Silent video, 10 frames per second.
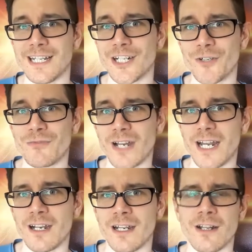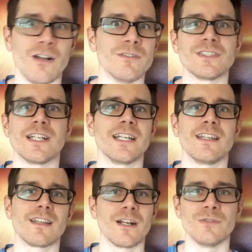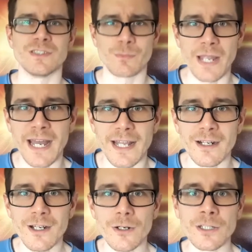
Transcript: and hear fire and all of a sudden he thought it was bad?